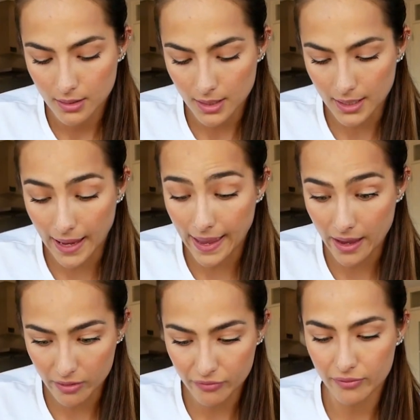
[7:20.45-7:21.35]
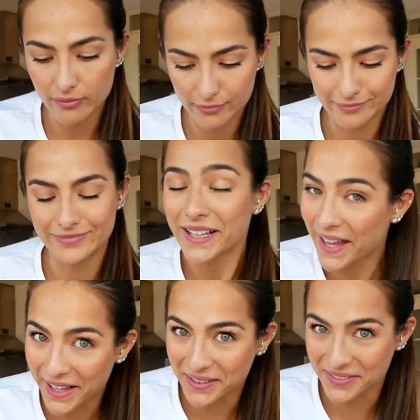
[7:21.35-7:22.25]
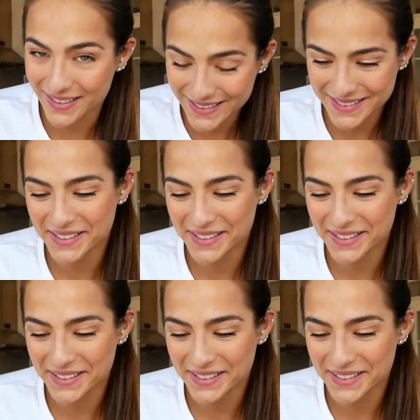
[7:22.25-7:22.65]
and a half calories.